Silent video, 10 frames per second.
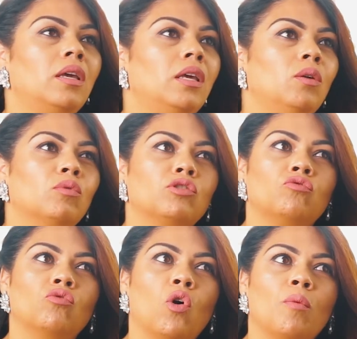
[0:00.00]
He was
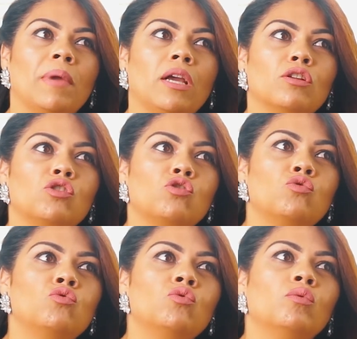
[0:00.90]
roaming to
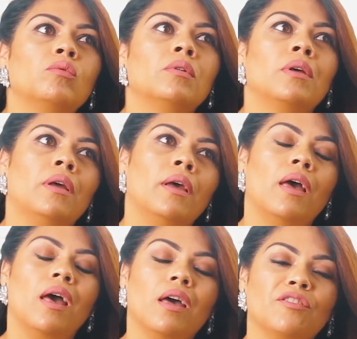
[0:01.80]

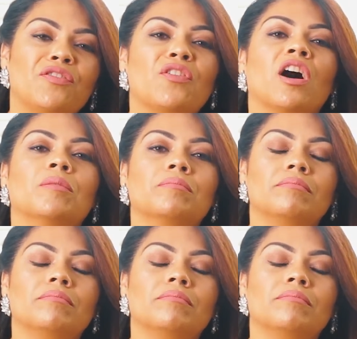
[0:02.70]
and from,